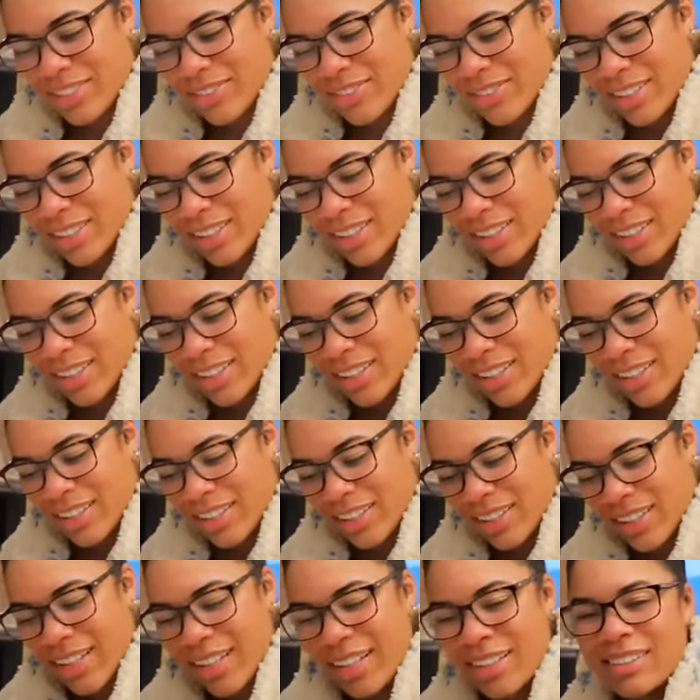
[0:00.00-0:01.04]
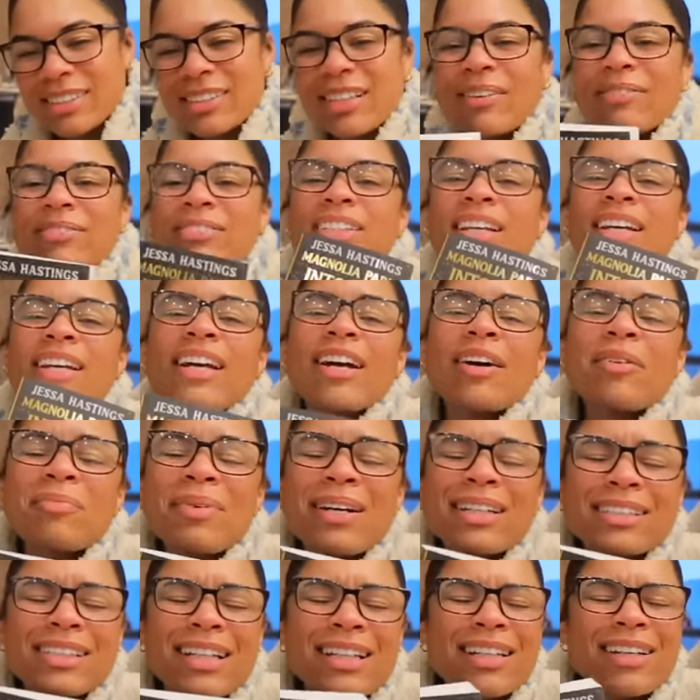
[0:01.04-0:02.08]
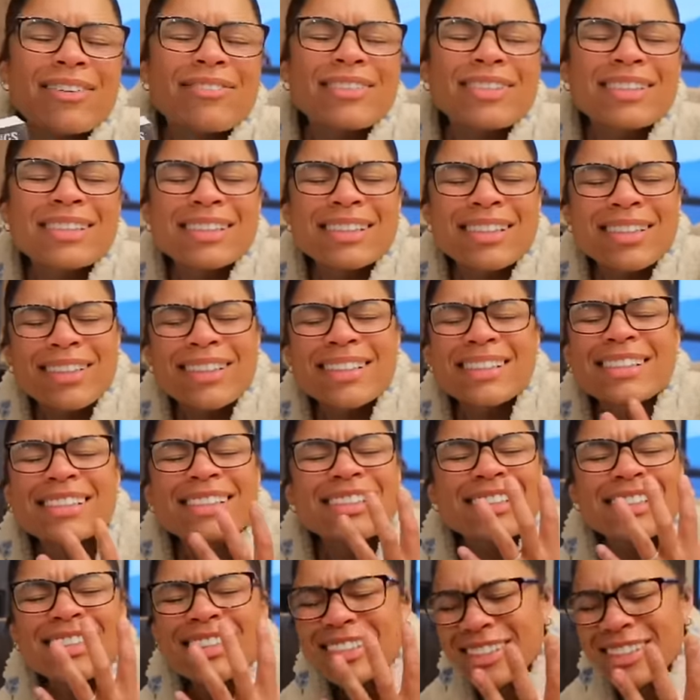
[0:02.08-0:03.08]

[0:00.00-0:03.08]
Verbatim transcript: Oh my God, I can't stop saying how much I love this series.